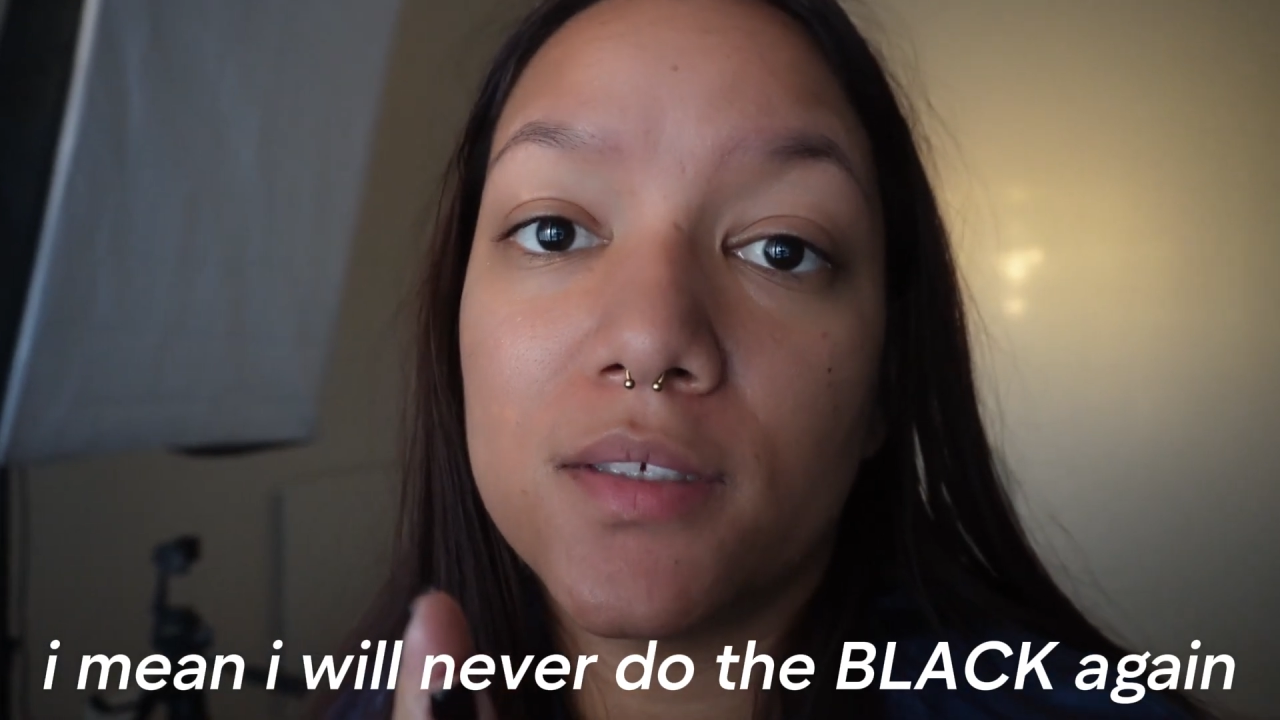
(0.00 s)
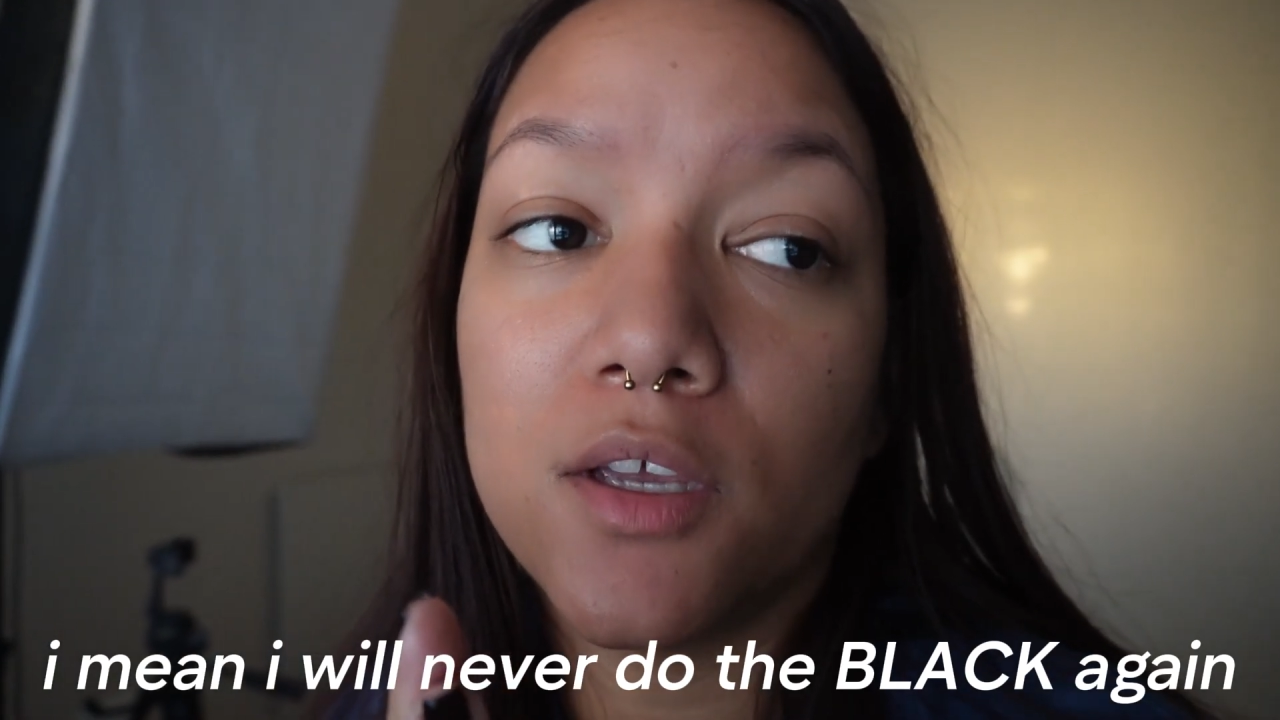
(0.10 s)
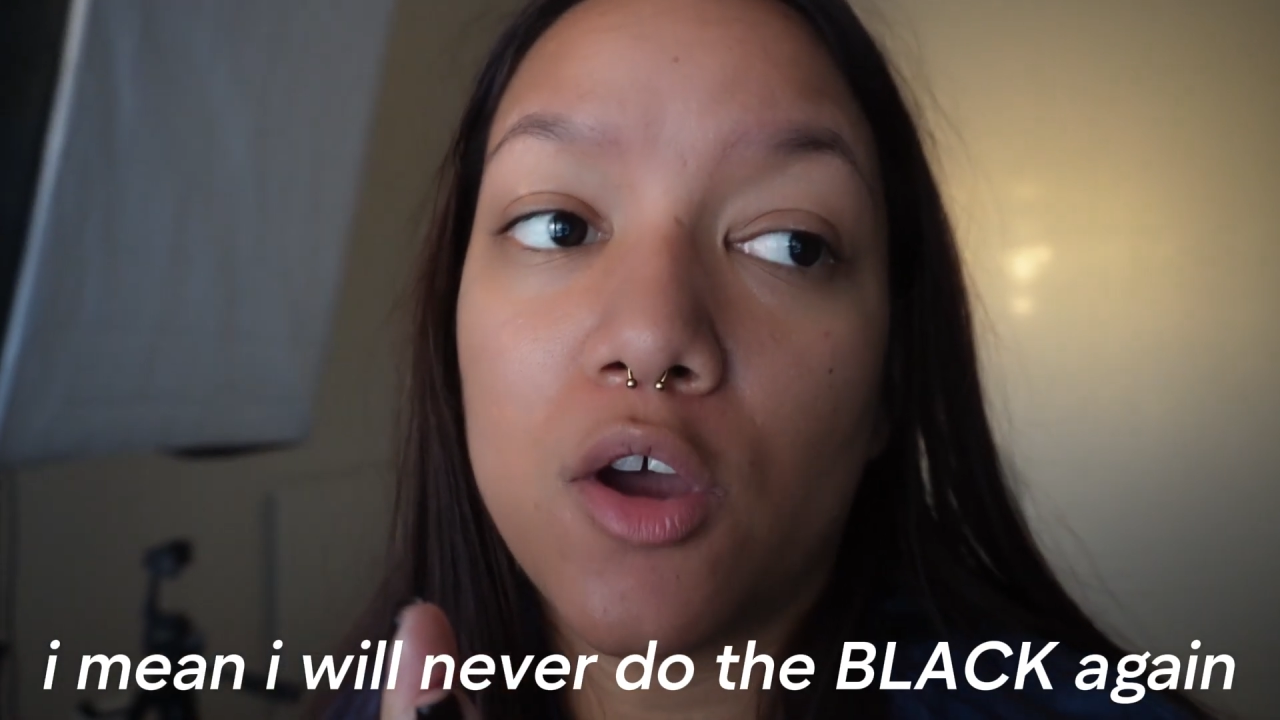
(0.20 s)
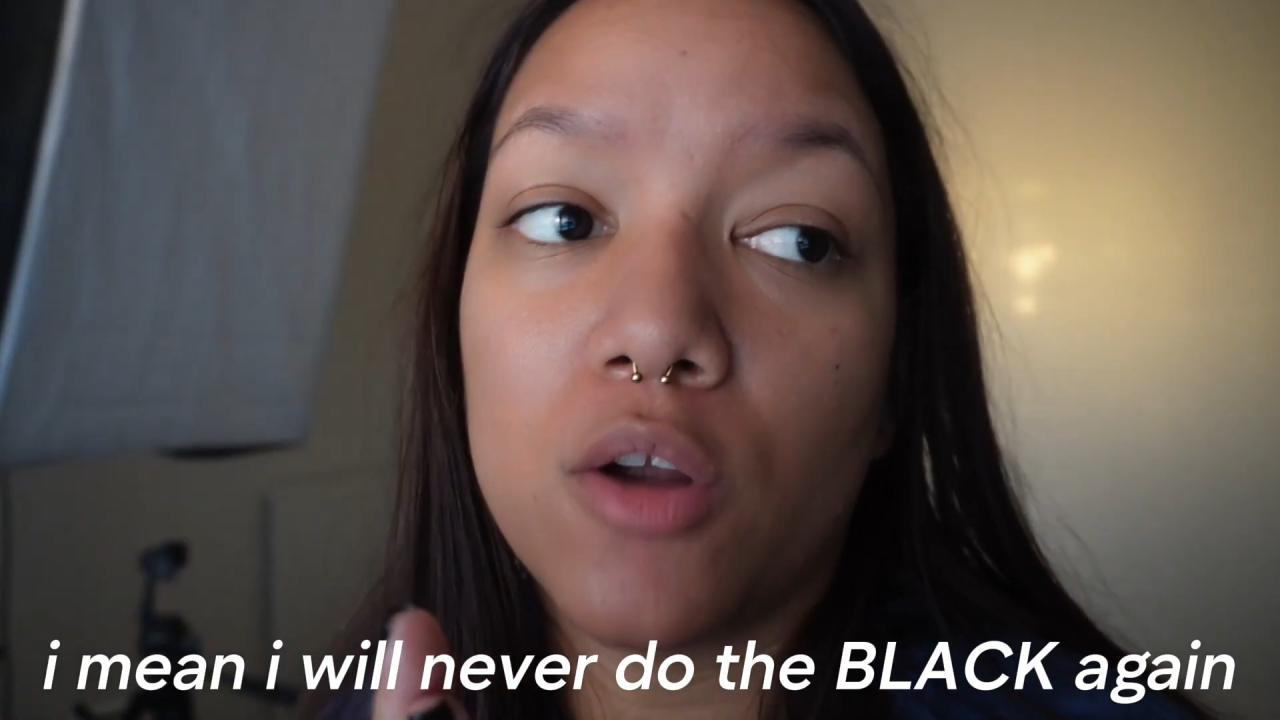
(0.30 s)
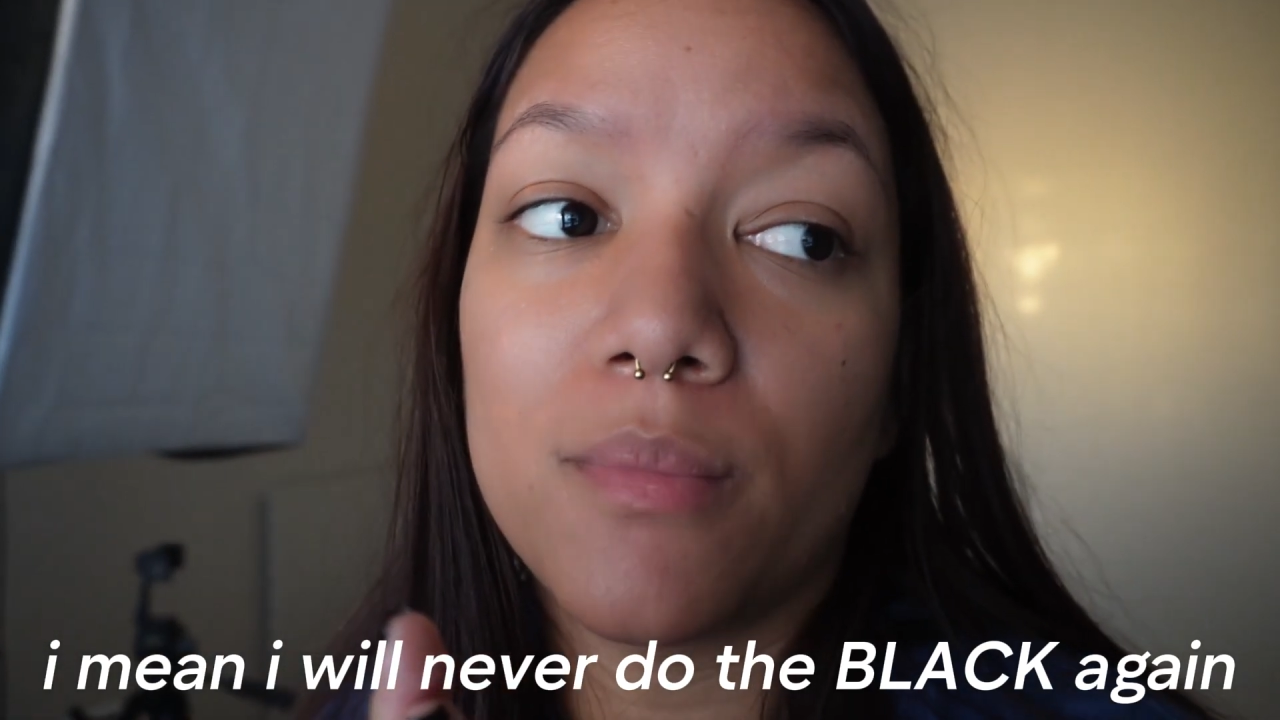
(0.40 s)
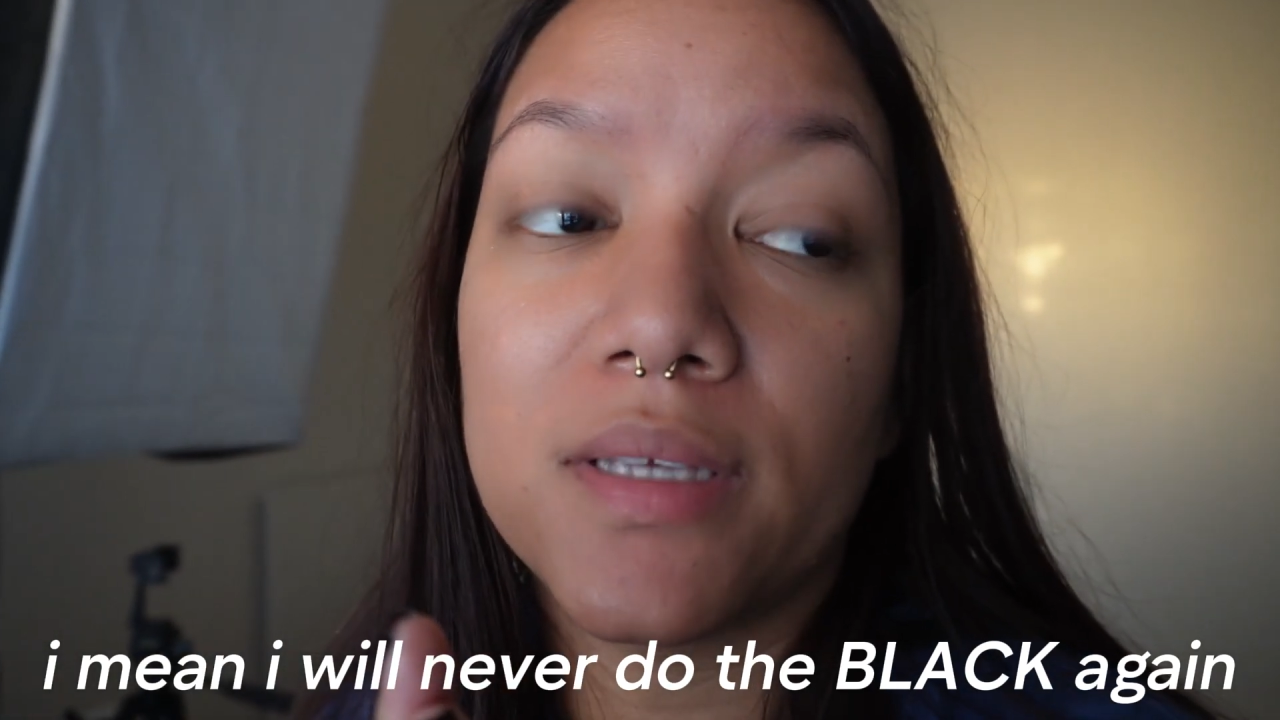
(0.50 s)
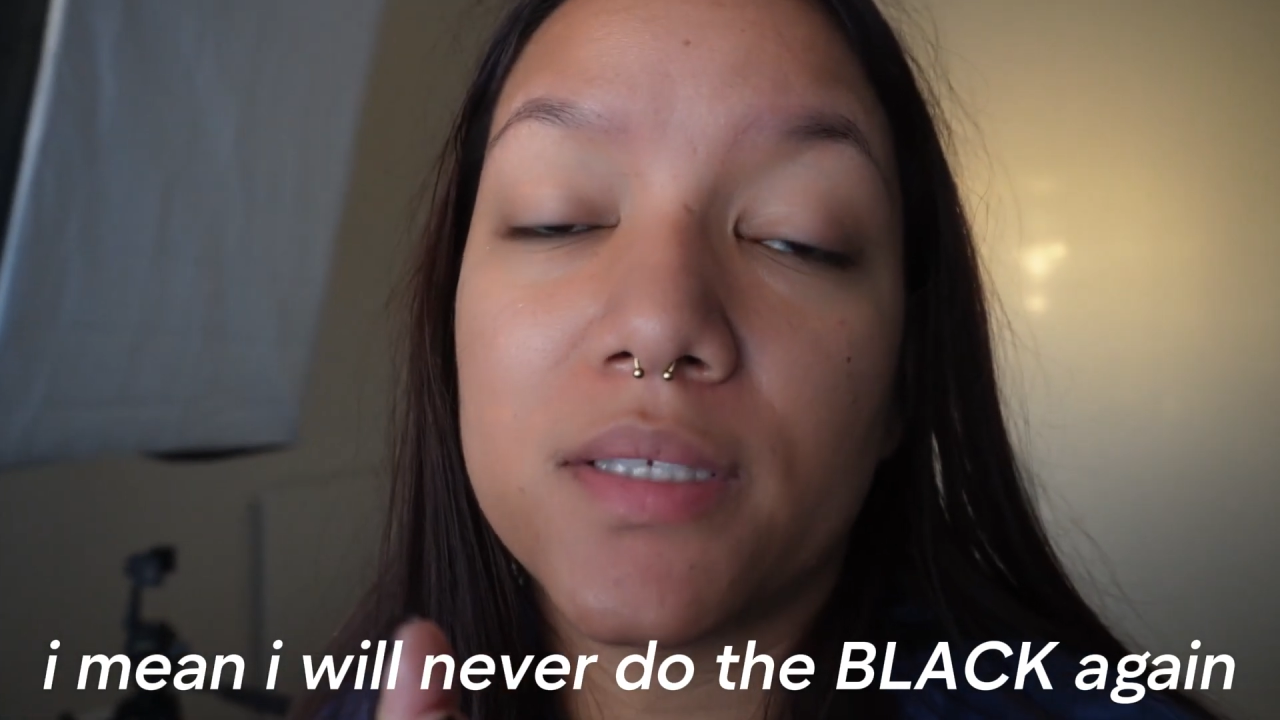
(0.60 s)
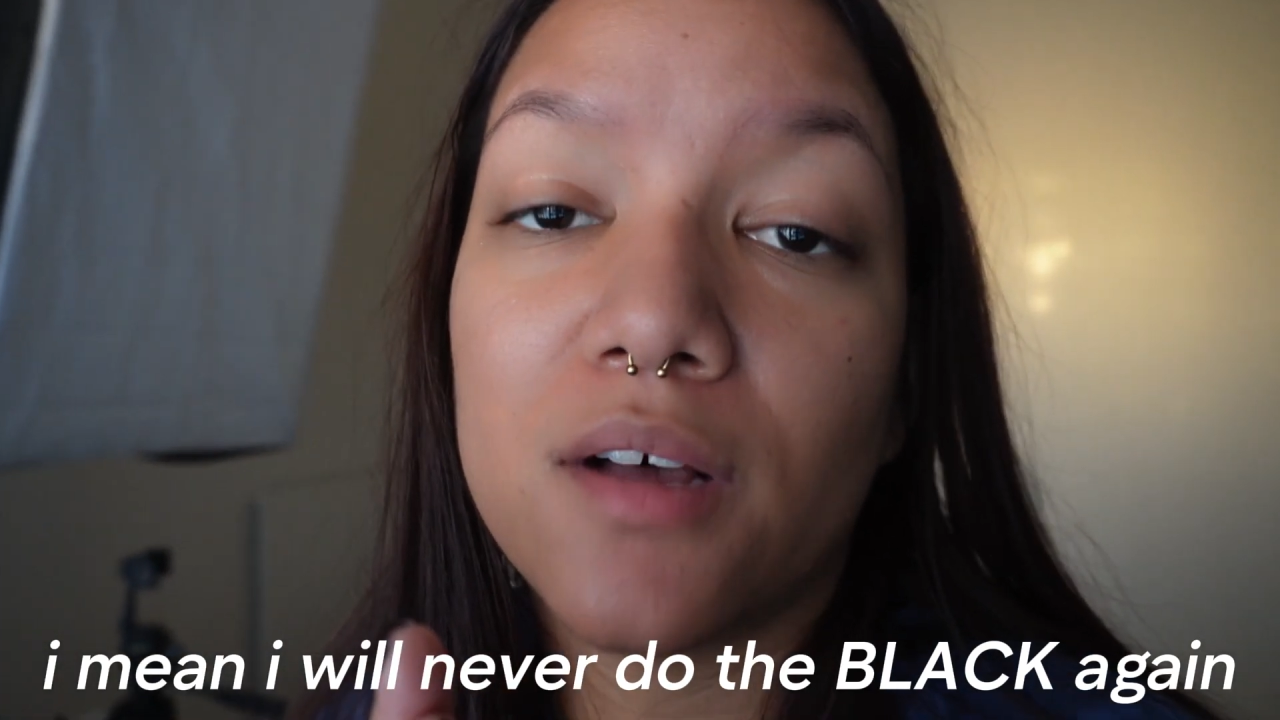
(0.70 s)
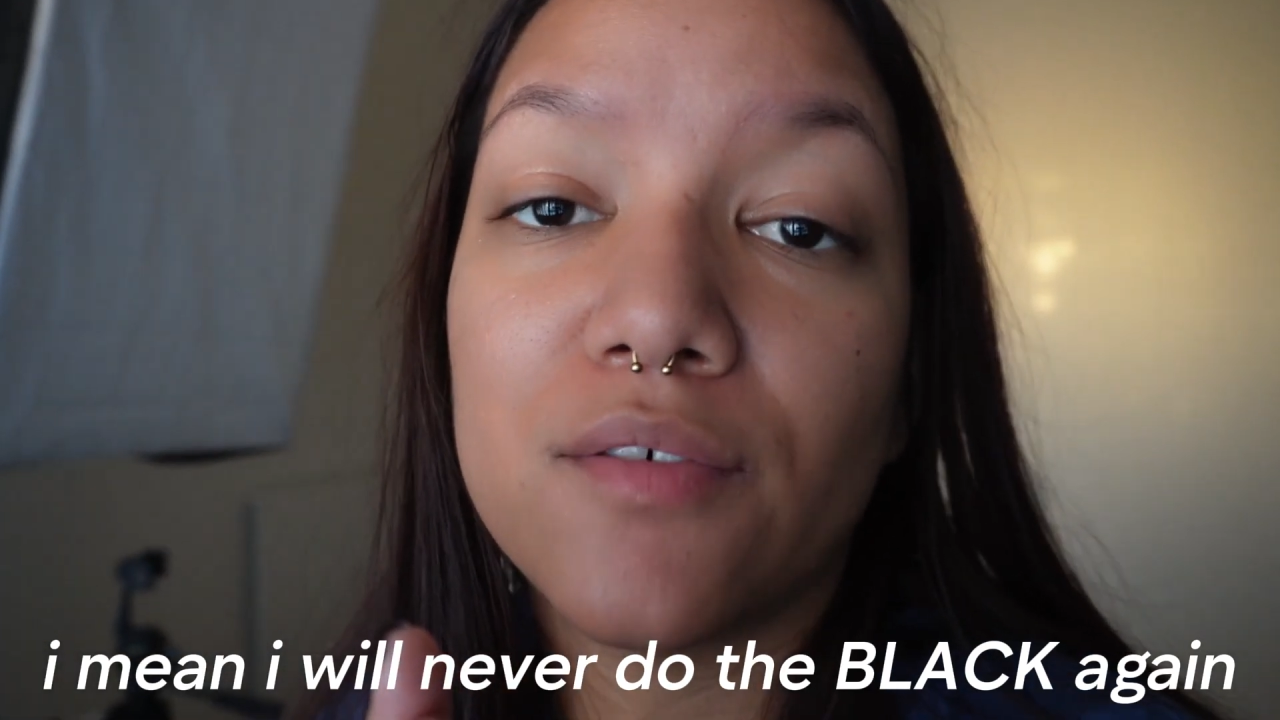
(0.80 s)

on myself